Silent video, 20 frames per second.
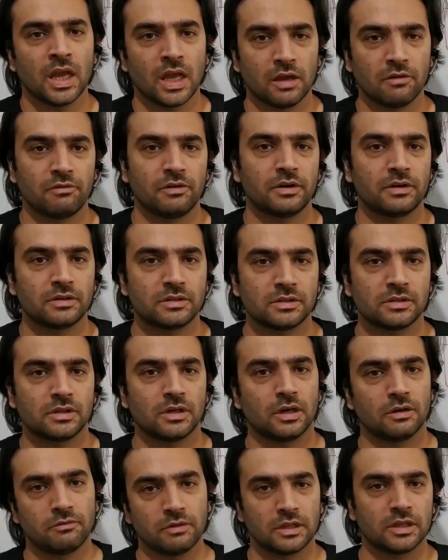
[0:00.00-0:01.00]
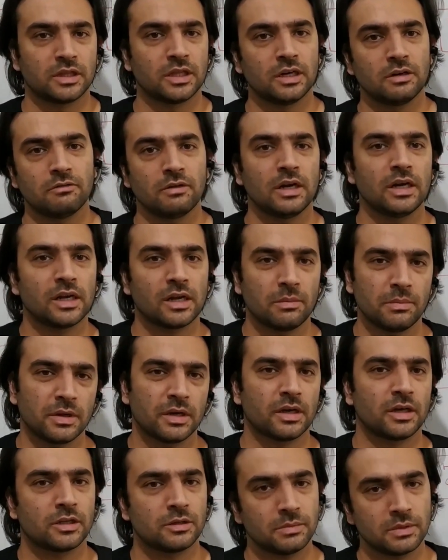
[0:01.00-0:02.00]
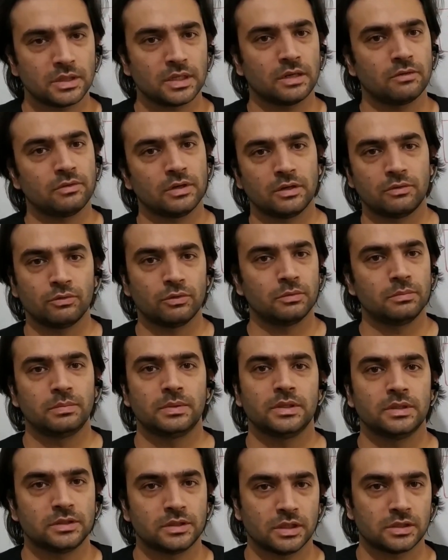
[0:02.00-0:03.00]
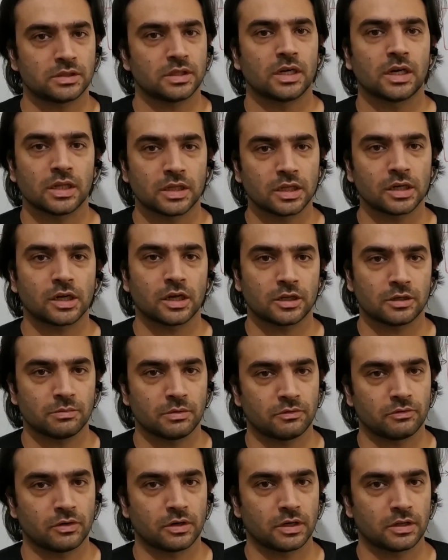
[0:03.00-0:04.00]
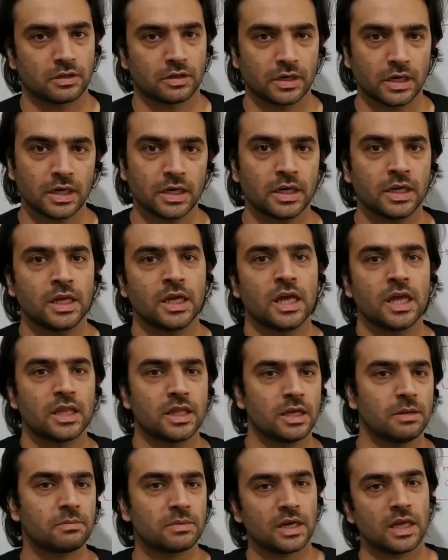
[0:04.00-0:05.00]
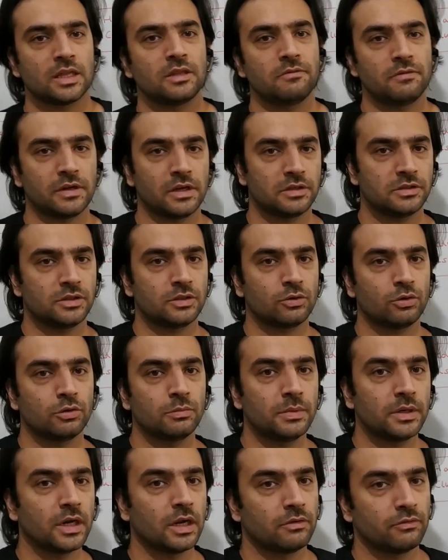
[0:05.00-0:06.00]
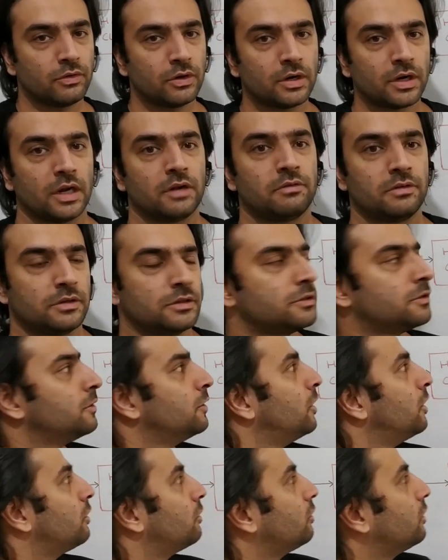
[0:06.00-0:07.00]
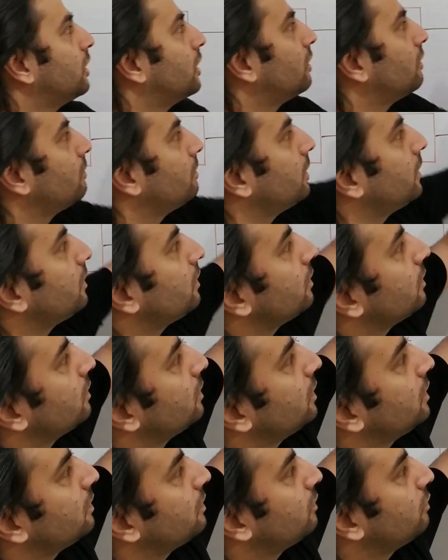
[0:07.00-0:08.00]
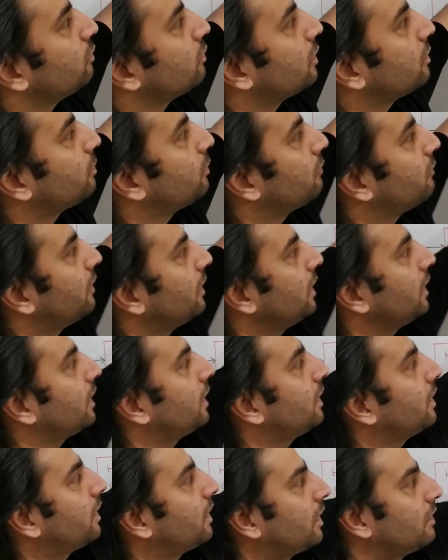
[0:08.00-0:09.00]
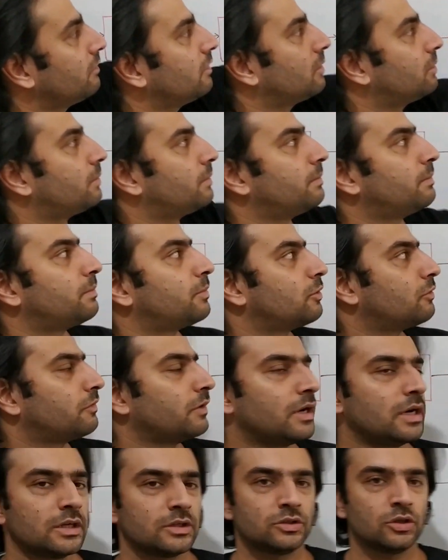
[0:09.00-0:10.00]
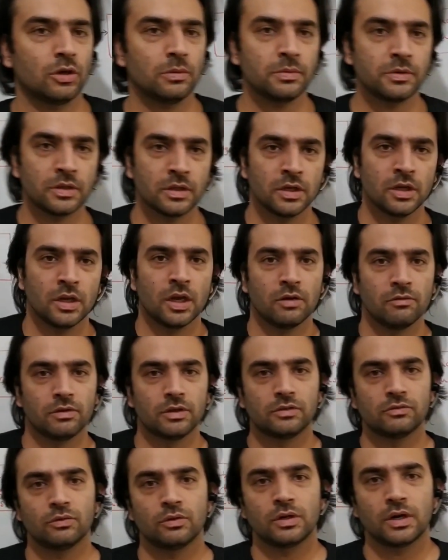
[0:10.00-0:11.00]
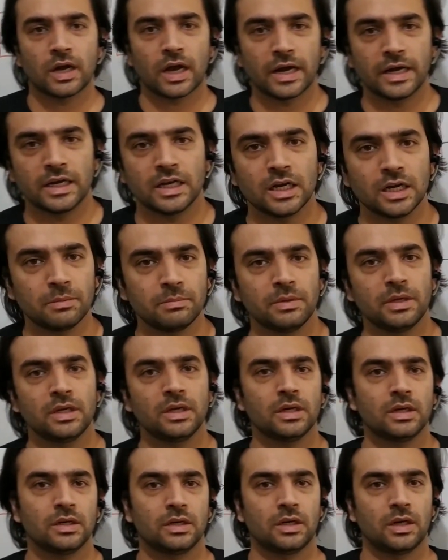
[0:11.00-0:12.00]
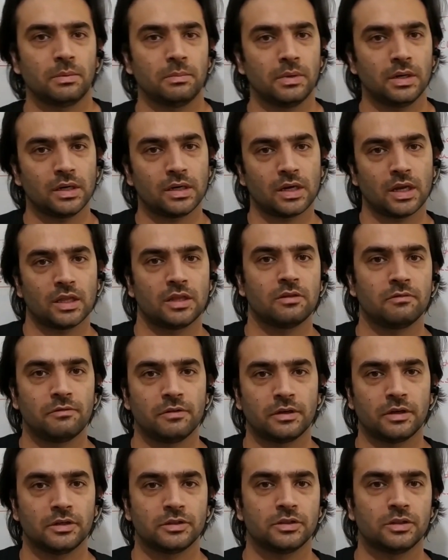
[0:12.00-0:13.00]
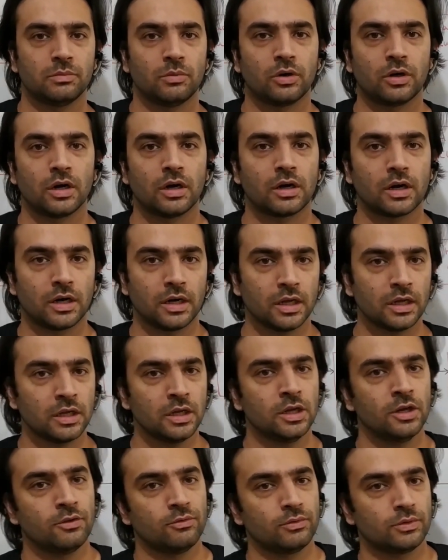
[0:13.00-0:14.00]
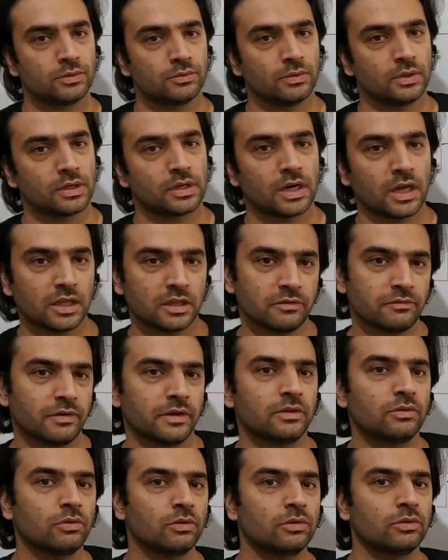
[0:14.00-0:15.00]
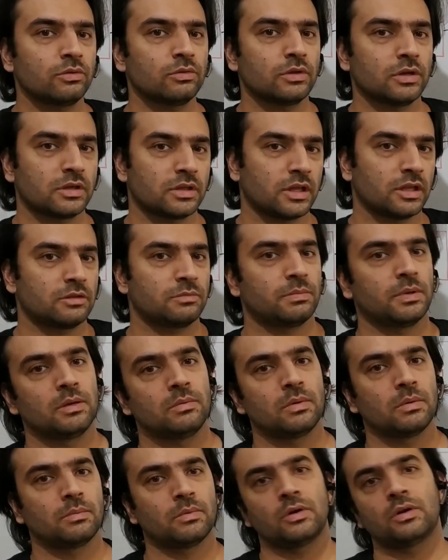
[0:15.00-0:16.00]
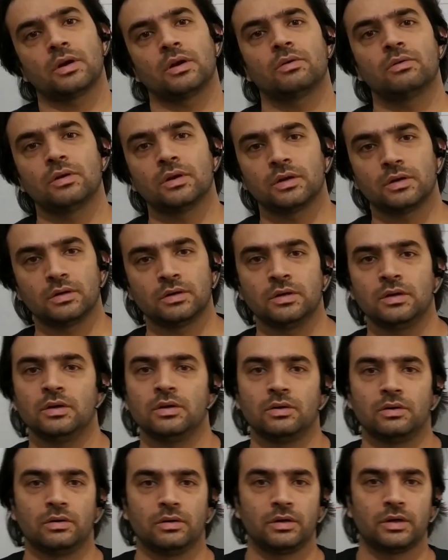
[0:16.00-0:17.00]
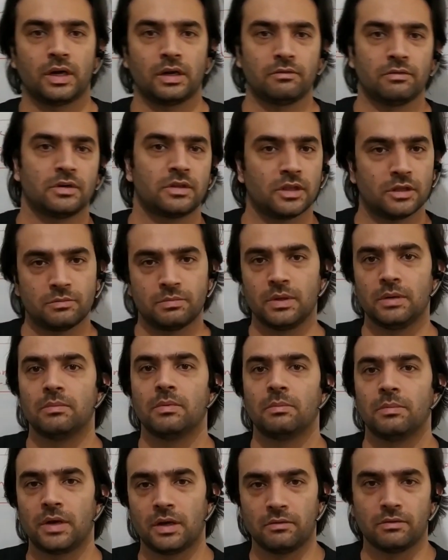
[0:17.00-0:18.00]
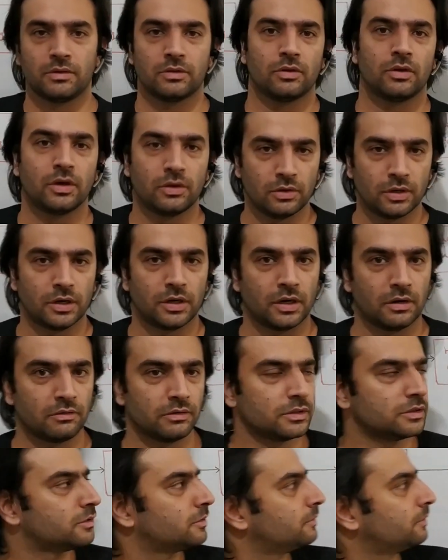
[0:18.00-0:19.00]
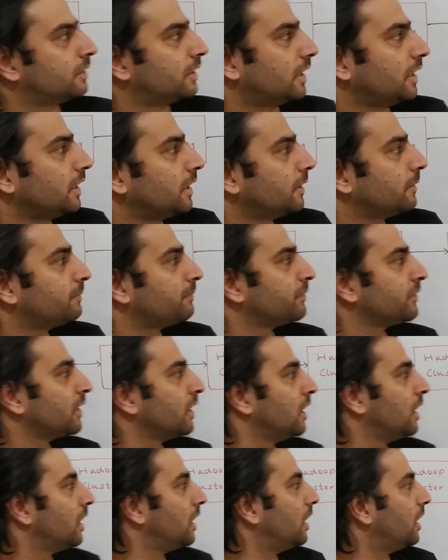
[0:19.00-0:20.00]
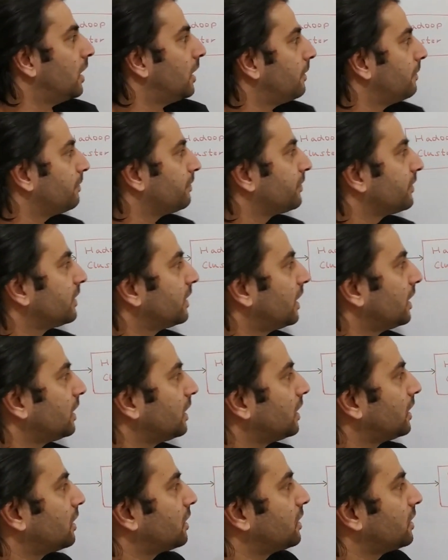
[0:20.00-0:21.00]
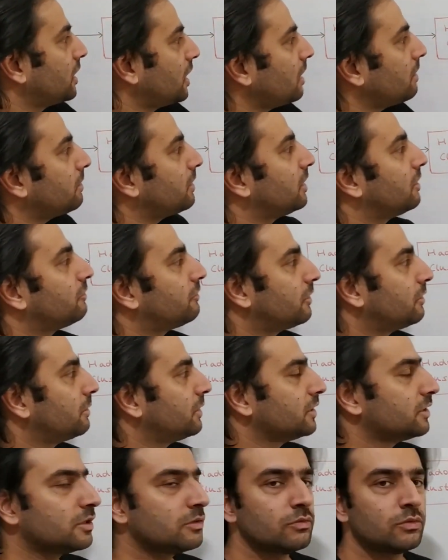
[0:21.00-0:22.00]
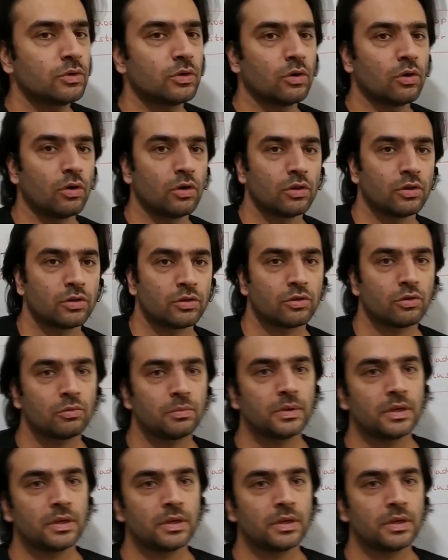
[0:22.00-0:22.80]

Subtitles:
If it's a once in a while coming customer, then it would be just another customer for us, right? Same classification could be done for drivers. So there will be these user profiling and driver profiling jobs, which would ideally be a ML classification model running, which will classify those users as premium or regular, or drivers as premium drivers or regular drivers, right? Then the same information would also